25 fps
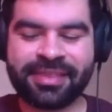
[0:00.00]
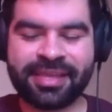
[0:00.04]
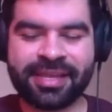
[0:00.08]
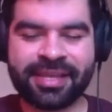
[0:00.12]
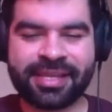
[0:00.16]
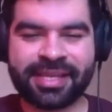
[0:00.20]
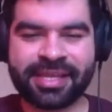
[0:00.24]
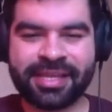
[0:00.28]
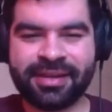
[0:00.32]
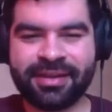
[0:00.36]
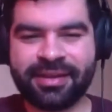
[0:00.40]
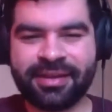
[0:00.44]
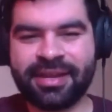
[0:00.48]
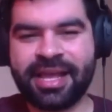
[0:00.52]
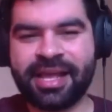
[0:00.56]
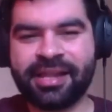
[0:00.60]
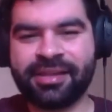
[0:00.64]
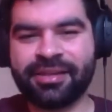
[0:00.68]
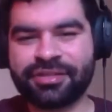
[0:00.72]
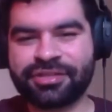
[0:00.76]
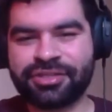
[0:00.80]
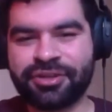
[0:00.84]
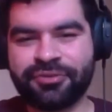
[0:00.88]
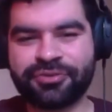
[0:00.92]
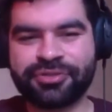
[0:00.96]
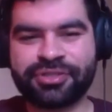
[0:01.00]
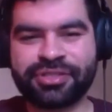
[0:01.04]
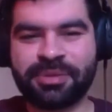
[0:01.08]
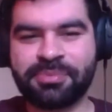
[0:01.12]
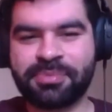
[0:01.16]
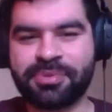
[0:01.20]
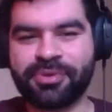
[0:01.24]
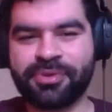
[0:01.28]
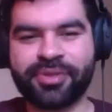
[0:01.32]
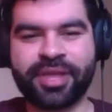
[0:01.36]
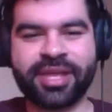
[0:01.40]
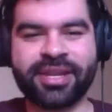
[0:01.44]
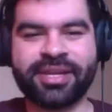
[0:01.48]
an LSO
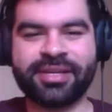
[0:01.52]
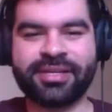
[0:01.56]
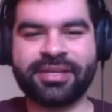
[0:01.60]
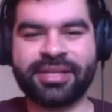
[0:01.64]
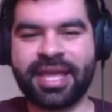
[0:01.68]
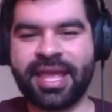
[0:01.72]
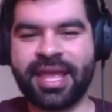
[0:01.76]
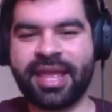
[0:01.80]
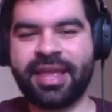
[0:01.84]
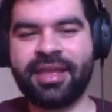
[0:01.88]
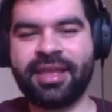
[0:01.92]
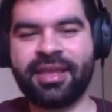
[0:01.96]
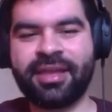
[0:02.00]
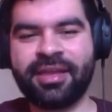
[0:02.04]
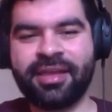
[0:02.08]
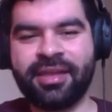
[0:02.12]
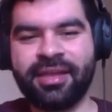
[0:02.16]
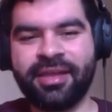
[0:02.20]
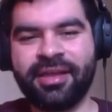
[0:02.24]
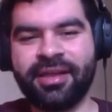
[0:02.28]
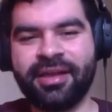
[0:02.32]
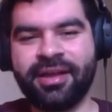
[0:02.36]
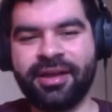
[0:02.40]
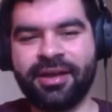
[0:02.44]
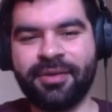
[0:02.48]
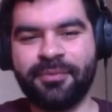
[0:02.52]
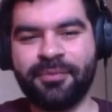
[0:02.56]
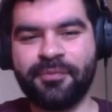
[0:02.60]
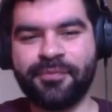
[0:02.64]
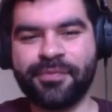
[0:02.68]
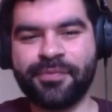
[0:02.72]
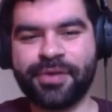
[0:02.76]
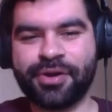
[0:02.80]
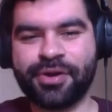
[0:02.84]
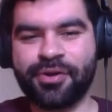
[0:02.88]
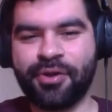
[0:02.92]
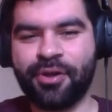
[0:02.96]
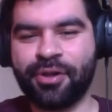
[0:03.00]
stipulated day
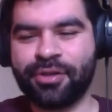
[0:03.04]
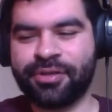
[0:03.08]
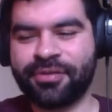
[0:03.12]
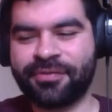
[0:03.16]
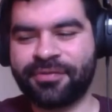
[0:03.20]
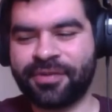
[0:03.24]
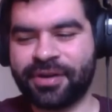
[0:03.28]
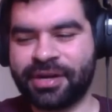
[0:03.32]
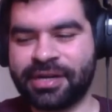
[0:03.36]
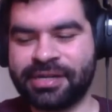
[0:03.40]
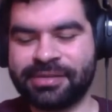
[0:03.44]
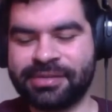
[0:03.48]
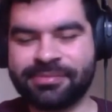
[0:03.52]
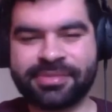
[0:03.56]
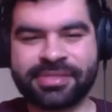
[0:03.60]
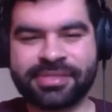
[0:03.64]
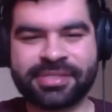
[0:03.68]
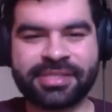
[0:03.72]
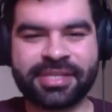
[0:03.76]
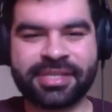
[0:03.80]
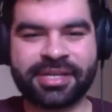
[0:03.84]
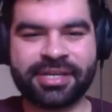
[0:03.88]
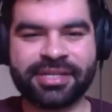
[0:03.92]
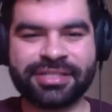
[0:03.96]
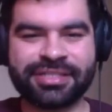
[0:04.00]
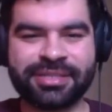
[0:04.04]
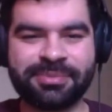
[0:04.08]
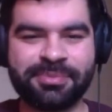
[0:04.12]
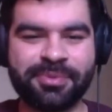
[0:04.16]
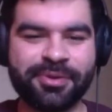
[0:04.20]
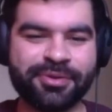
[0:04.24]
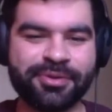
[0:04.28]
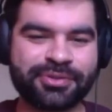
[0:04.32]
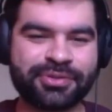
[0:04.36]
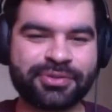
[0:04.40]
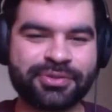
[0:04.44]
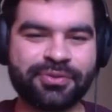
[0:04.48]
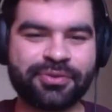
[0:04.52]
where all the firms, they're
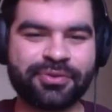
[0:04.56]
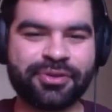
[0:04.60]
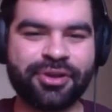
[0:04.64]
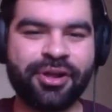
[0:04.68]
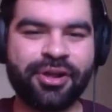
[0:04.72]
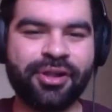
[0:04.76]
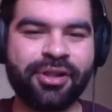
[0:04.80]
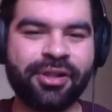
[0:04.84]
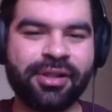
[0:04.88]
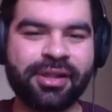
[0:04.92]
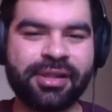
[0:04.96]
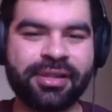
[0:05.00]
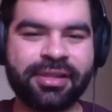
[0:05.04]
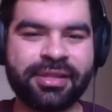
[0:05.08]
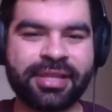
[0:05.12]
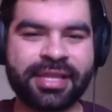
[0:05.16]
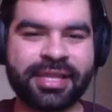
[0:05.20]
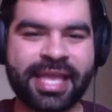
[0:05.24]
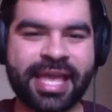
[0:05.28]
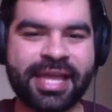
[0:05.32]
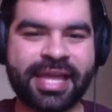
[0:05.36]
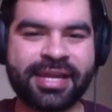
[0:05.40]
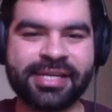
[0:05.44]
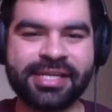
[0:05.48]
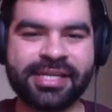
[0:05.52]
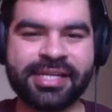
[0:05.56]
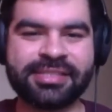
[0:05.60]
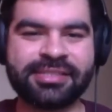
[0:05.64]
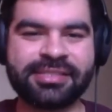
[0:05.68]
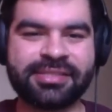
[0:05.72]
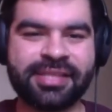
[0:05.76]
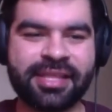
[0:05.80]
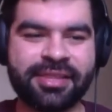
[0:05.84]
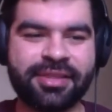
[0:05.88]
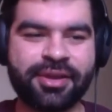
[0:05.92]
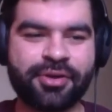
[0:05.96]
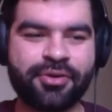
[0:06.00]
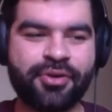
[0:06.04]
supposed to call the candidate
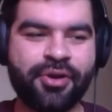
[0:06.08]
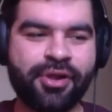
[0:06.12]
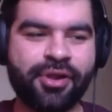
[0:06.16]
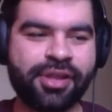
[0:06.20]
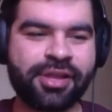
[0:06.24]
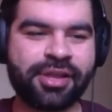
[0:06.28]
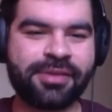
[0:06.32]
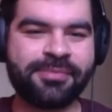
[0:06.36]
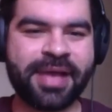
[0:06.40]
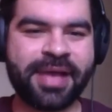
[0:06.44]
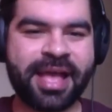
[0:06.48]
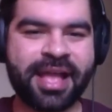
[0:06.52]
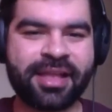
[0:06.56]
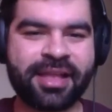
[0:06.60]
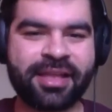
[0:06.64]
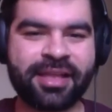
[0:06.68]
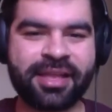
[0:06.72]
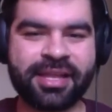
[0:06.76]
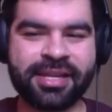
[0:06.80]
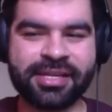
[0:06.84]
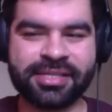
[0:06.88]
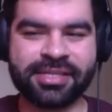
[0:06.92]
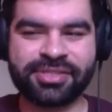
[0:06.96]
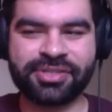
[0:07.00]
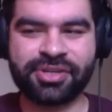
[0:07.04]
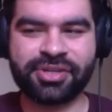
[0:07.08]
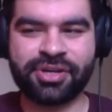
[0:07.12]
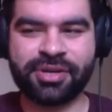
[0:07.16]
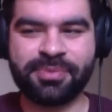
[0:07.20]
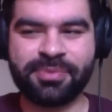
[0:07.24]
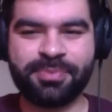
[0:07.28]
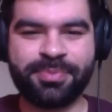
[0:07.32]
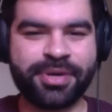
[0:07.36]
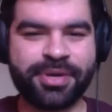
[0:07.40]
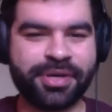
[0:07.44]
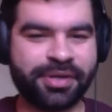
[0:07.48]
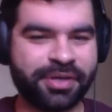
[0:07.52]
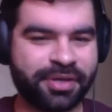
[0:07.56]
that they're calling back in a certain
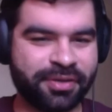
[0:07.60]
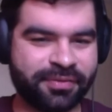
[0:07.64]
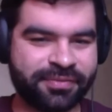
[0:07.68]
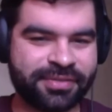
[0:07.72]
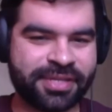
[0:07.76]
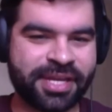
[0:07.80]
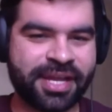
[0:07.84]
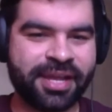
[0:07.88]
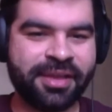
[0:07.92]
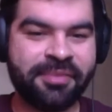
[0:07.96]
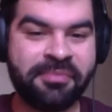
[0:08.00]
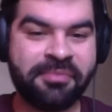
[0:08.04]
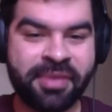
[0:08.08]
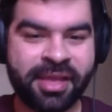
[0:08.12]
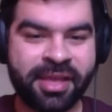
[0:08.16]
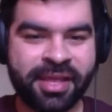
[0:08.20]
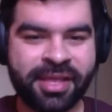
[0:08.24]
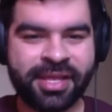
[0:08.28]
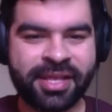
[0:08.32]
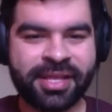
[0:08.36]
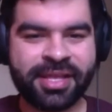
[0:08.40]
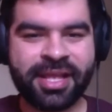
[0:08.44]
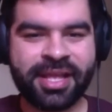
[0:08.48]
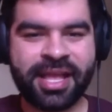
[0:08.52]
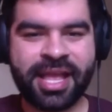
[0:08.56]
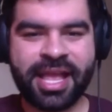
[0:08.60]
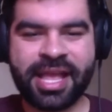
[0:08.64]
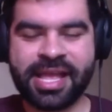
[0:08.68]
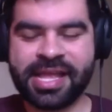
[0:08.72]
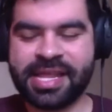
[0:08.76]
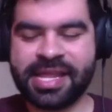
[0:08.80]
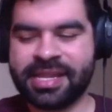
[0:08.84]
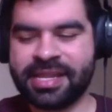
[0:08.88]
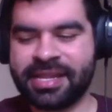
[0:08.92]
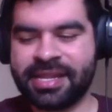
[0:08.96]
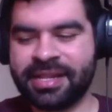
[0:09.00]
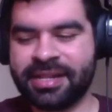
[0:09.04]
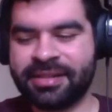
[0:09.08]
period of time.
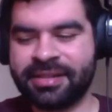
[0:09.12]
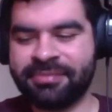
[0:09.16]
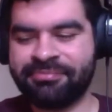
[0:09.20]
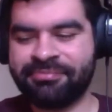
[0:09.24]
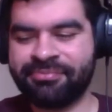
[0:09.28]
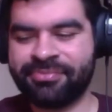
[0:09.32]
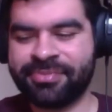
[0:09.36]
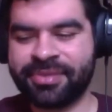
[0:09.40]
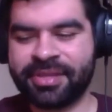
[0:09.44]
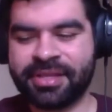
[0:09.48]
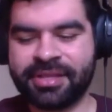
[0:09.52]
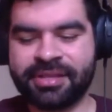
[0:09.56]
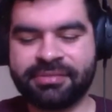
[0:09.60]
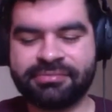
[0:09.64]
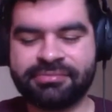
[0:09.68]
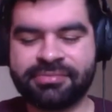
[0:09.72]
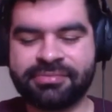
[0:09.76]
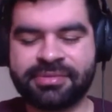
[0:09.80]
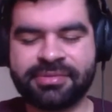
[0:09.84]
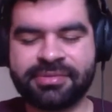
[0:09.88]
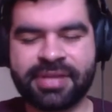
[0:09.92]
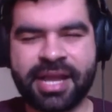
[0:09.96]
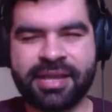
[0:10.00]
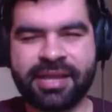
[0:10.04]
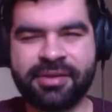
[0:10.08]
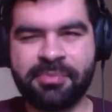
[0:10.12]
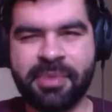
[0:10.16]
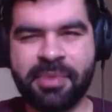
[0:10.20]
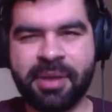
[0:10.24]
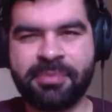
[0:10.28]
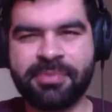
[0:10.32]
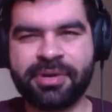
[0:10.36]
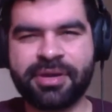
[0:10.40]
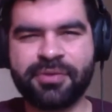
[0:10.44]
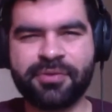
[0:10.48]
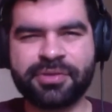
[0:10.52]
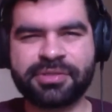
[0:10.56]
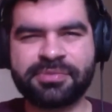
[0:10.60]
And I
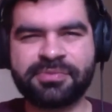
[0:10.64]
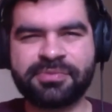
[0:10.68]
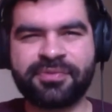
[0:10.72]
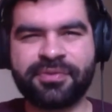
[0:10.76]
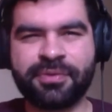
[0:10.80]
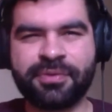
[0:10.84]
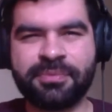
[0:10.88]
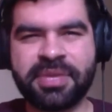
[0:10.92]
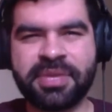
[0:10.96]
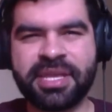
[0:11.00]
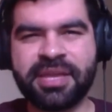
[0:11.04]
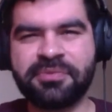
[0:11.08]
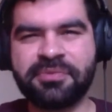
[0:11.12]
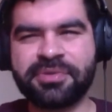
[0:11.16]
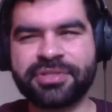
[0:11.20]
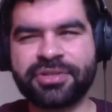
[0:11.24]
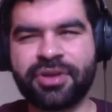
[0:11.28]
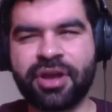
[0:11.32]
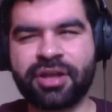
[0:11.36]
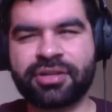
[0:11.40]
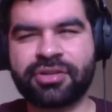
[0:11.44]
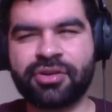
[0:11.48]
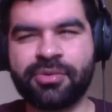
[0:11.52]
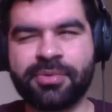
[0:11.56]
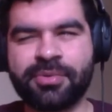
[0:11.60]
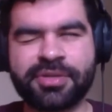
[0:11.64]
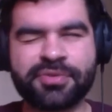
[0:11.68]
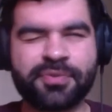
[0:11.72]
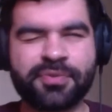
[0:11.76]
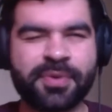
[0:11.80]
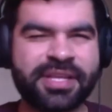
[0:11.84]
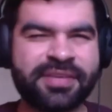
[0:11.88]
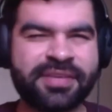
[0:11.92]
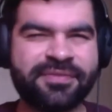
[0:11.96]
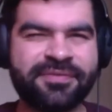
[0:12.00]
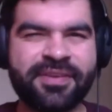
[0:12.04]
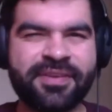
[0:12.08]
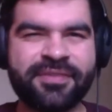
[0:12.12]
remember it was October
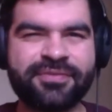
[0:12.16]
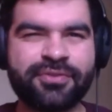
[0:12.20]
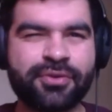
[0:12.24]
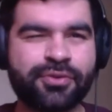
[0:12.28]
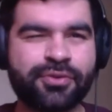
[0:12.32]
25th or